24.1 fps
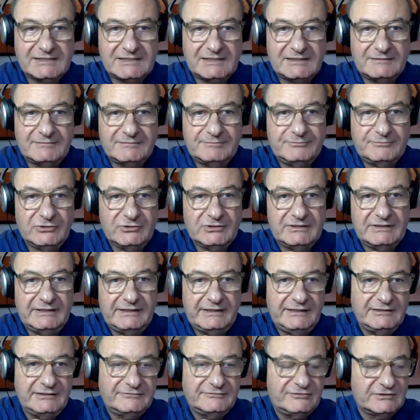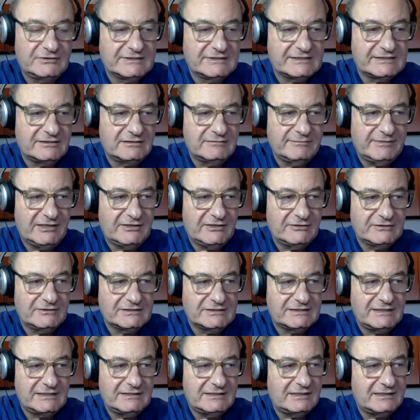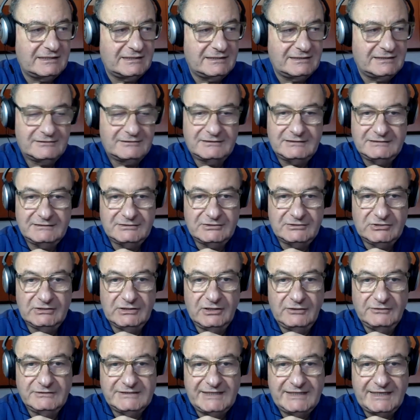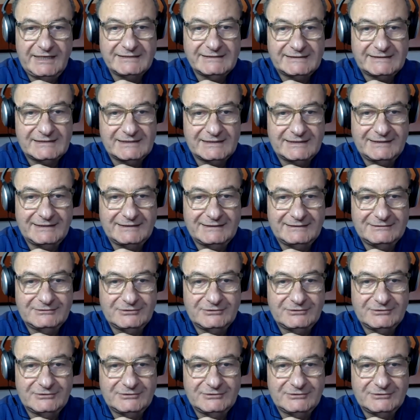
I put the earphones on because that are noise canceling,